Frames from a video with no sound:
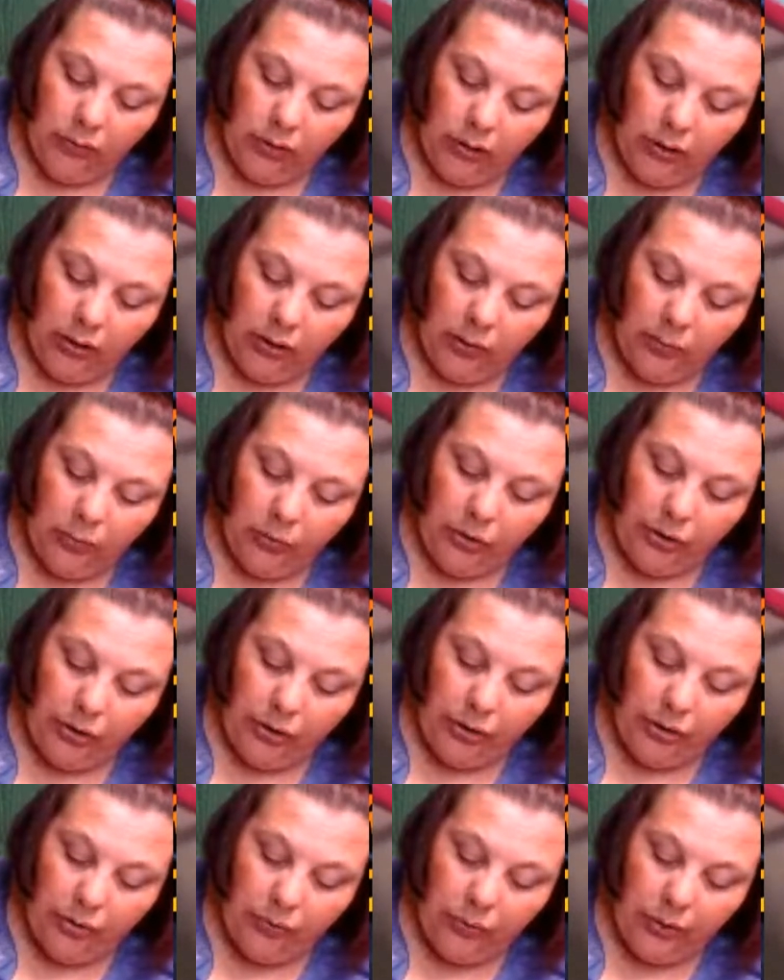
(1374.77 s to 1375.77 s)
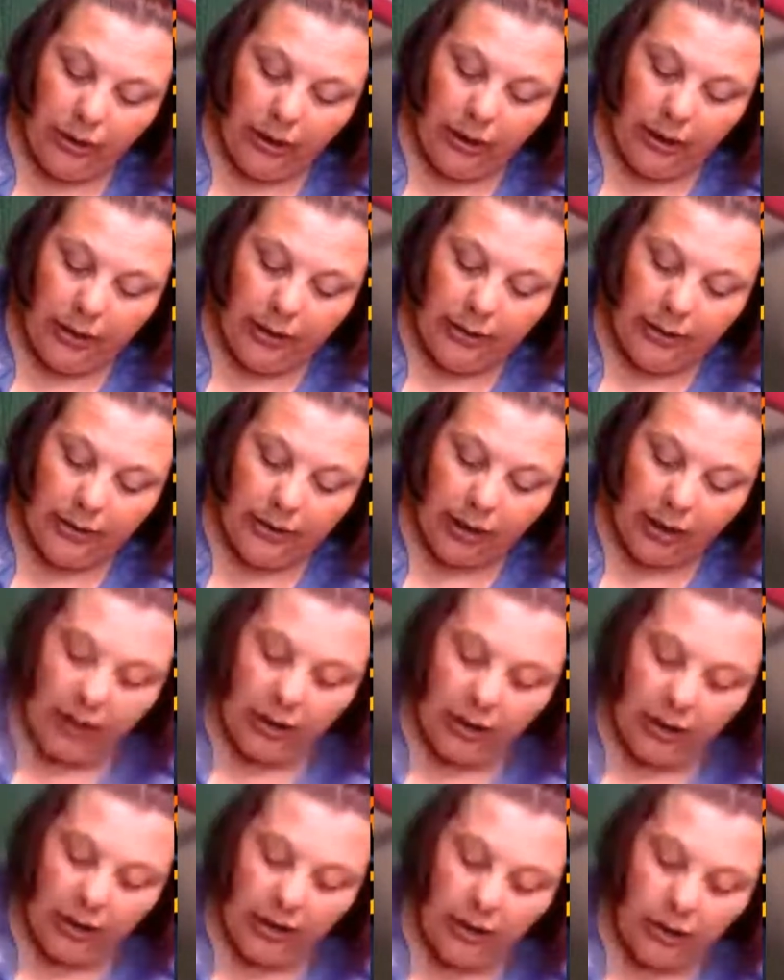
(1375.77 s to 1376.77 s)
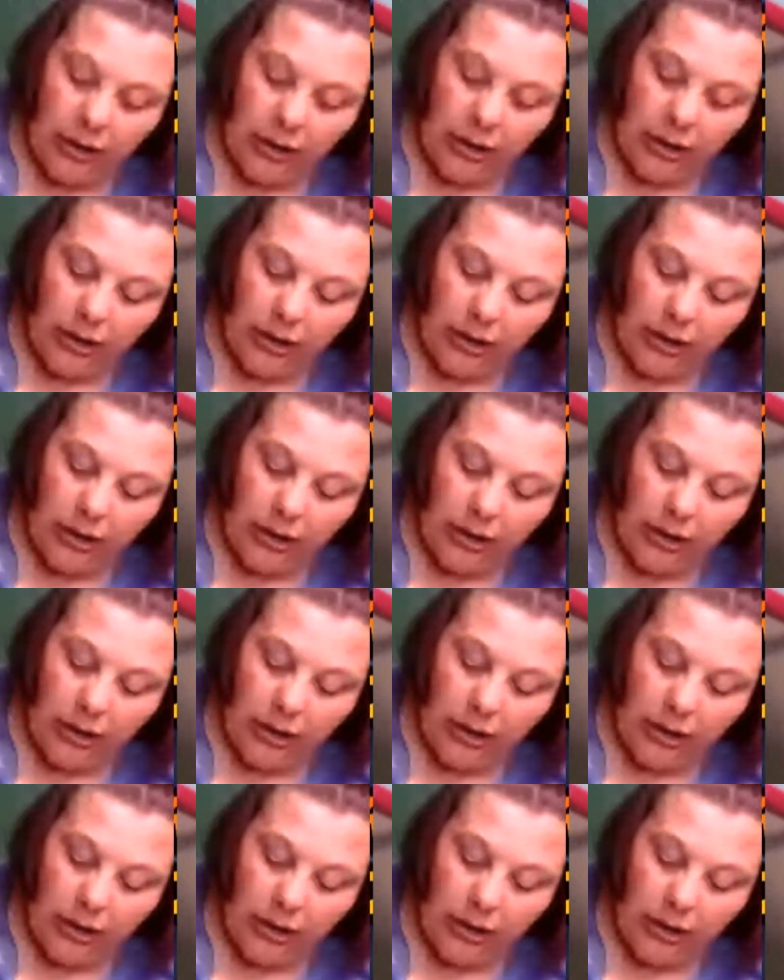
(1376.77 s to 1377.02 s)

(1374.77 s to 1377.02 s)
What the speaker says: when you're doing a design